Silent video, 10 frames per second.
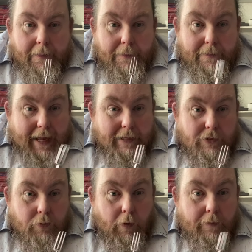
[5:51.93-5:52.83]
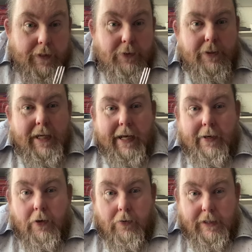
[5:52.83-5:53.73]
That's what this was
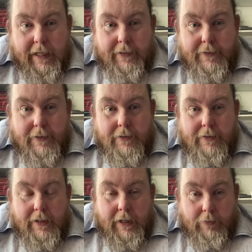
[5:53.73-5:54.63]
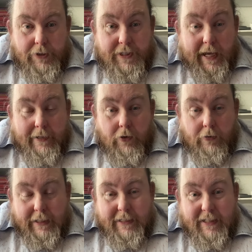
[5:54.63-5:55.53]
catalogued as. It was
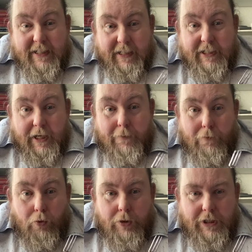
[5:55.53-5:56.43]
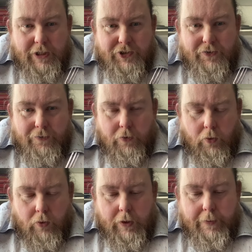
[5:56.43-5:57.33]
catalogued as a 1640s
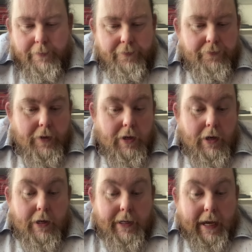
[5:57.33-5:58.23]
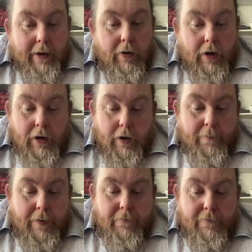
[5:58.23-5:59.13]
fork. Now, I've
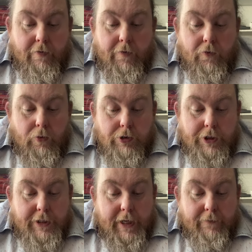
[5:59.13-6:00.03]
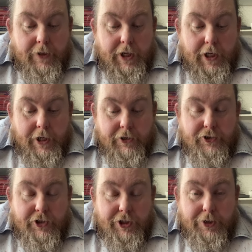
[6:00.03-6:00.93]
been very fortunate over the
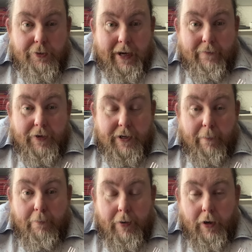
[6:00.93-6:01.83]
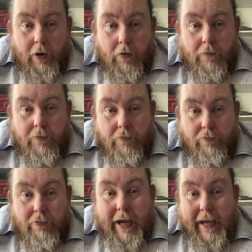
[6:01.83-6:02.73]
years to have a number of
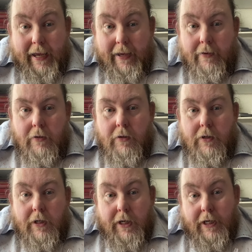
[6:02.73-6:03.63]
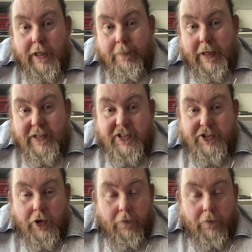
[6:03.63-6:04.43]
rare early pieces of